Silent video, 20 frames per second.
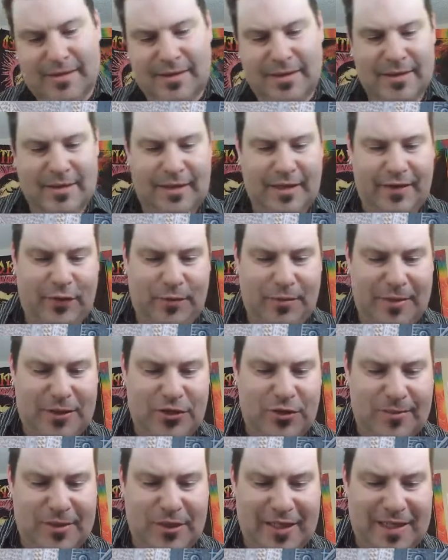If you put
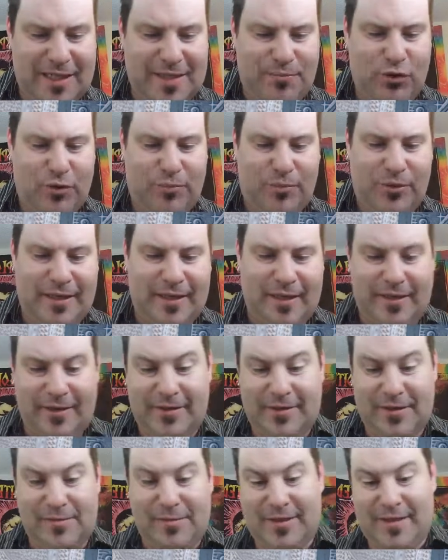too much isopropyl in there, you'll
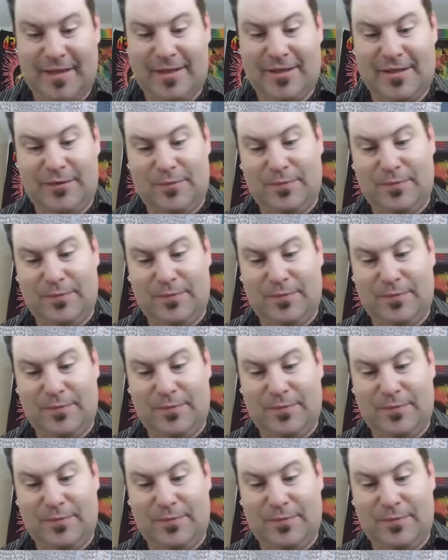smell that too.